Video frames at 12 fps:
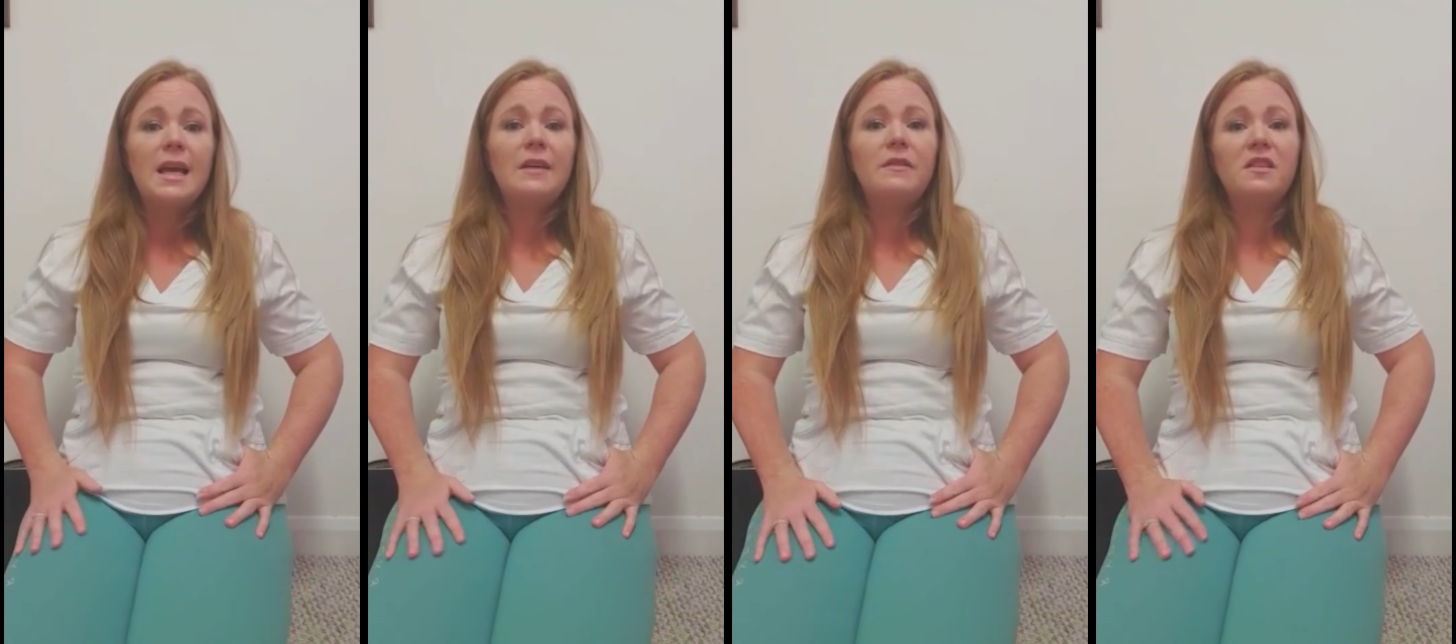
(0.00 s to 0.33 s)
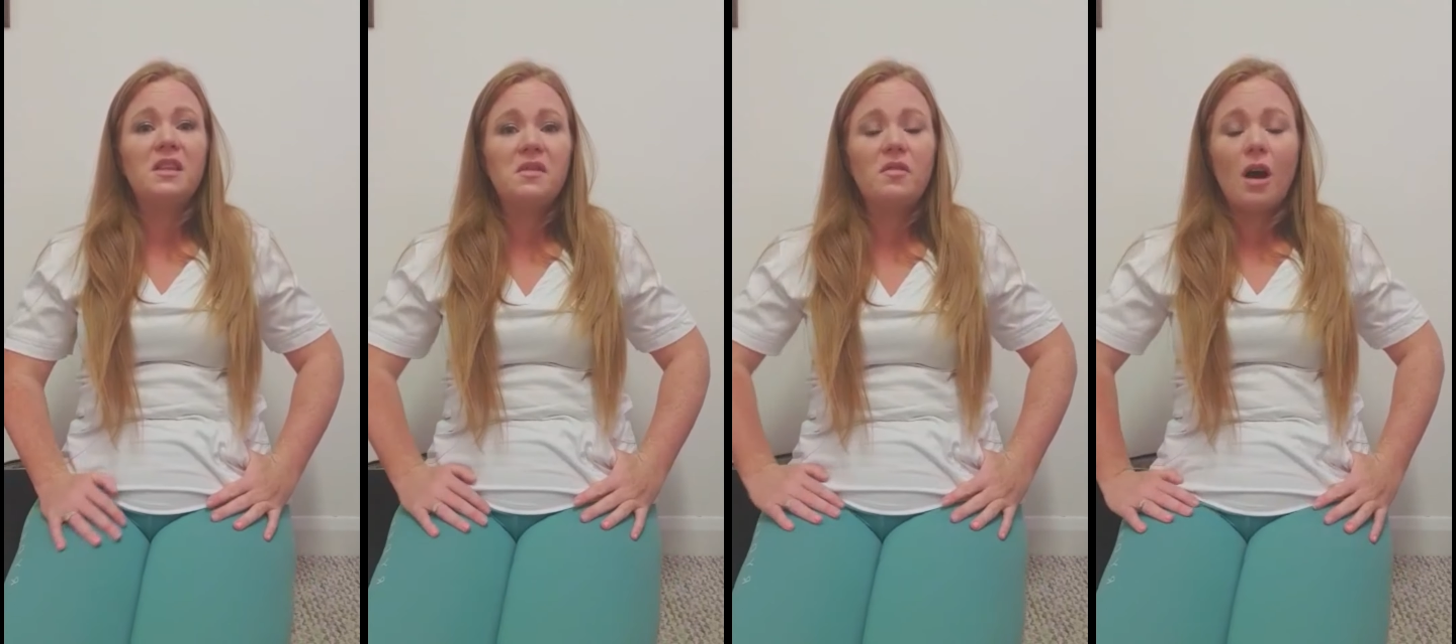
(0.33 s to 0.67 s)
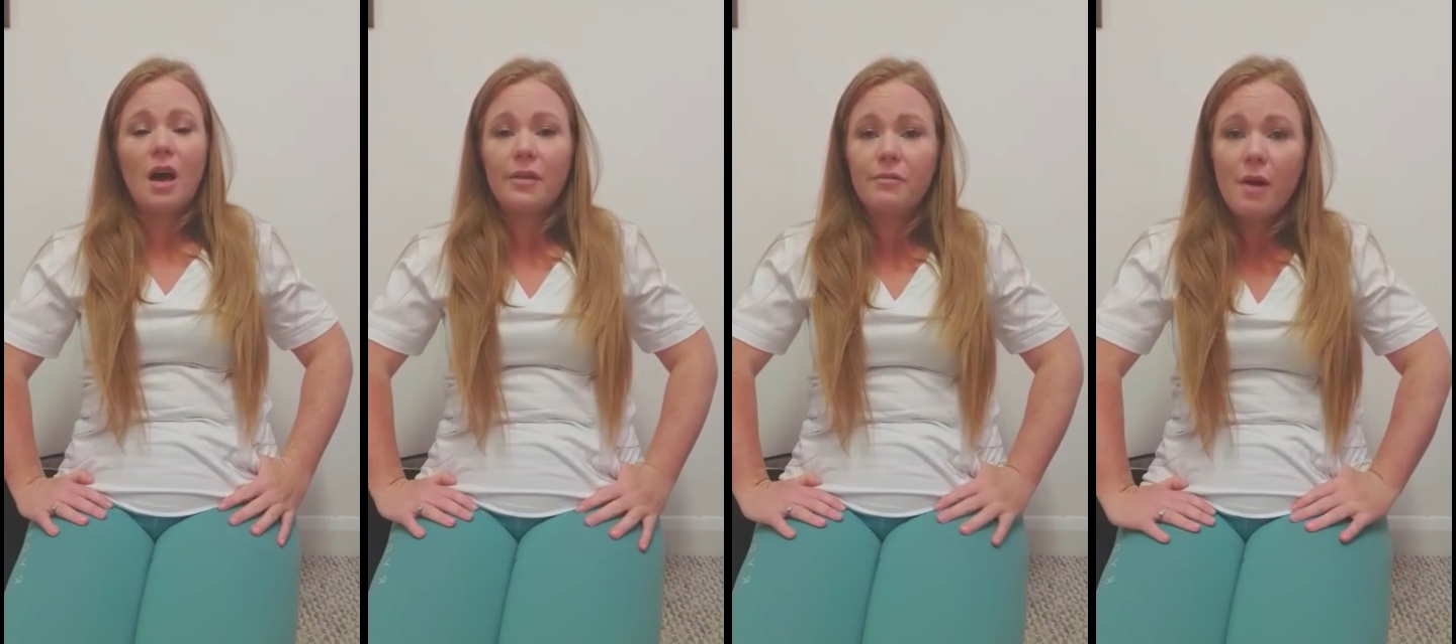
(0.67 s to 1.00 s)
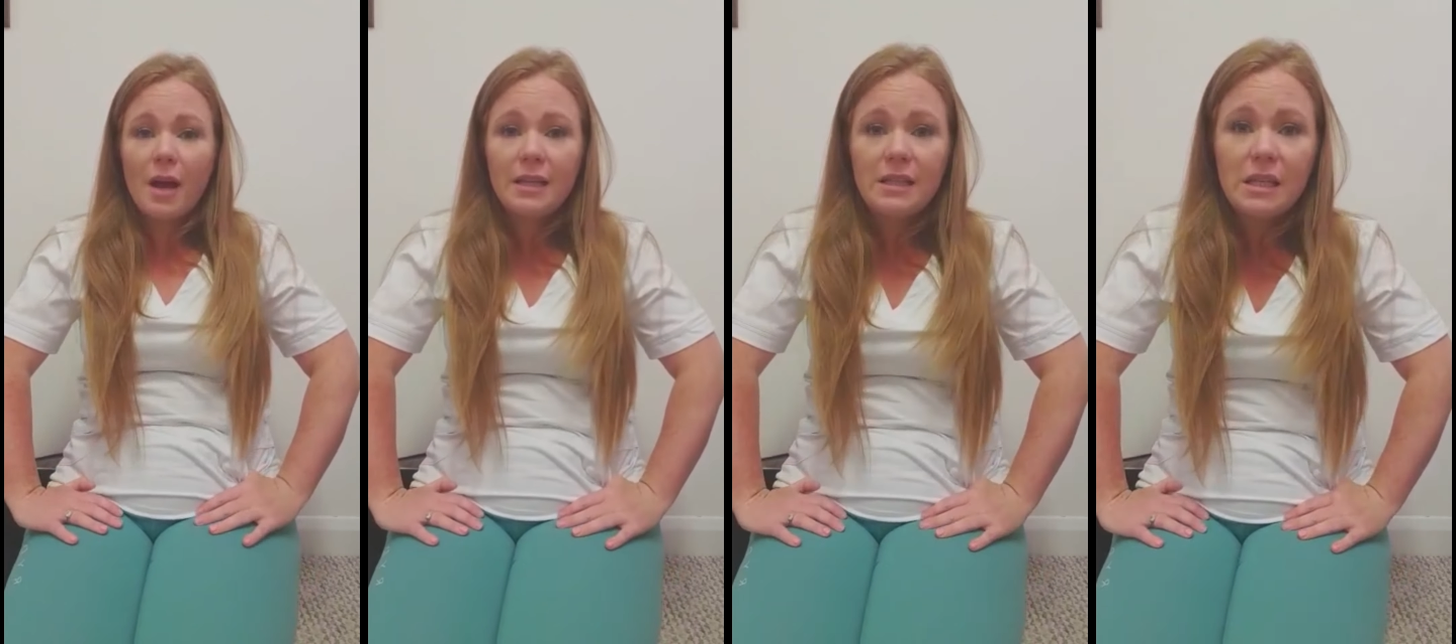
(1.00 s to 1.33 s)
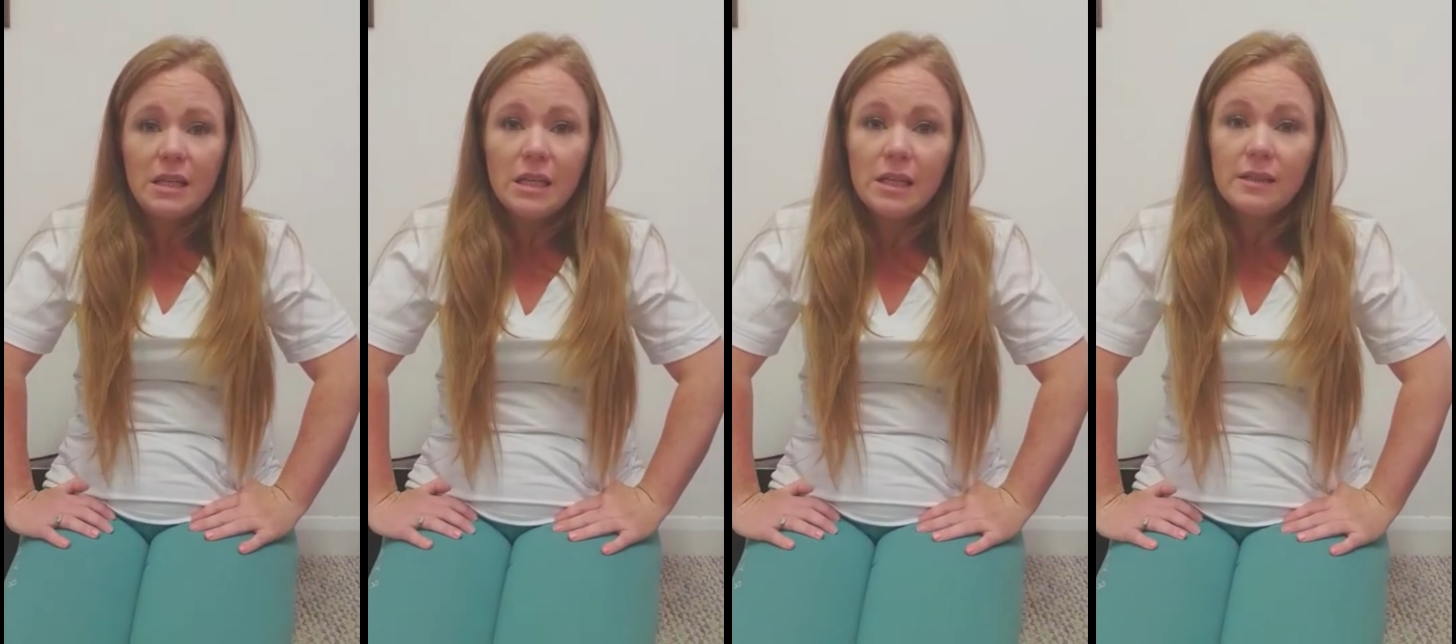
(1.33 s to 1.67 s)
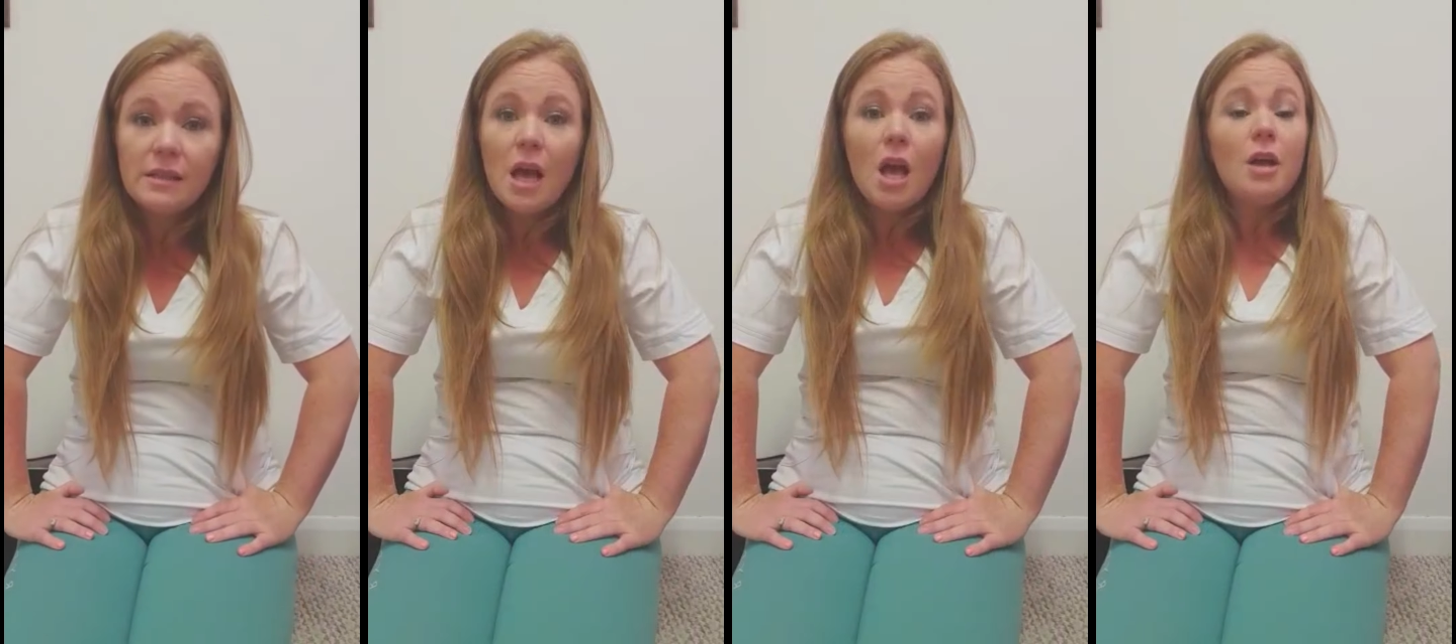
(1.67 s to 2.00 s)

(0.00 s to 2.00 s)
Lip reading: If you think you've got arthritis,